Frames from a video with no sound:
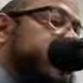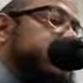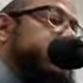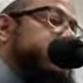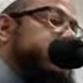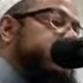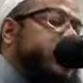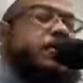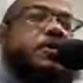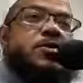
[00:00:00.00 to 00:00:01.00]
Right? So the
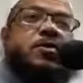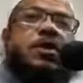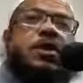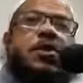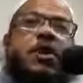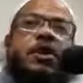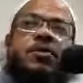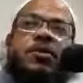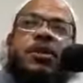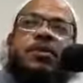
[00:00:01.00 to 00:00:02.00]
Prophet Sallallahu Alaihi
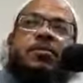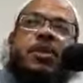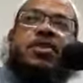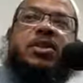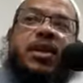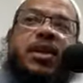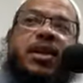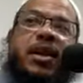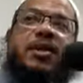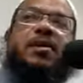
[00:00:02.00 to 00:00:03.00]
Wasallam mentioned yet
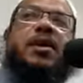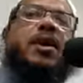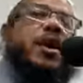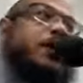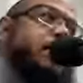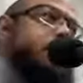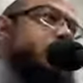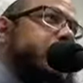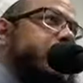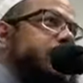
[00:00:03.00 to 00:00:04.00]
again another
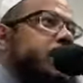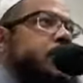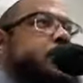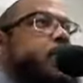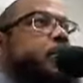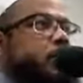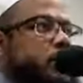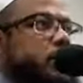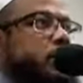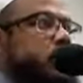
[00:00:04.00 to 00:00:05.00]
time that is not
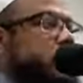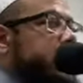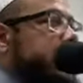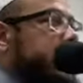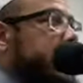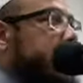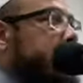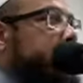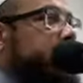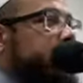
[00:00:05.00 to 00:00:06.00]
permissible
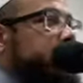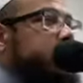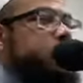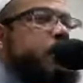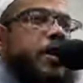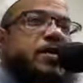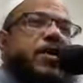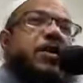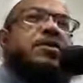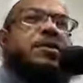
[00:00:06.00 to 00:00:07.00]
uh, for us to make
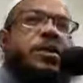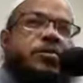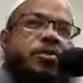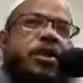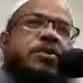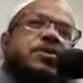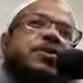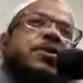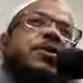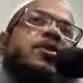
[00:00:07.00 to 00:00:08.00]
voluntary
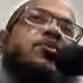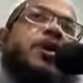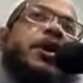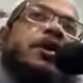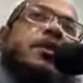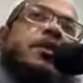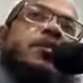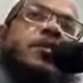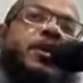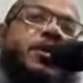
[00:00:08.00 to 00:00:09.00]
prayers where
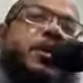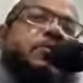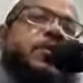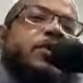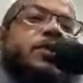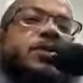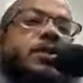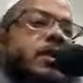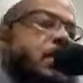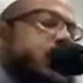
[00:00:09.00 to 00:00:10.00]
when the sun
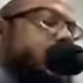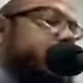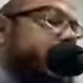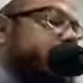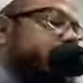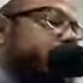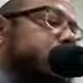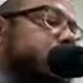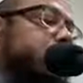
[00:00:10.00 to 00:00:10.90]
reaches its highest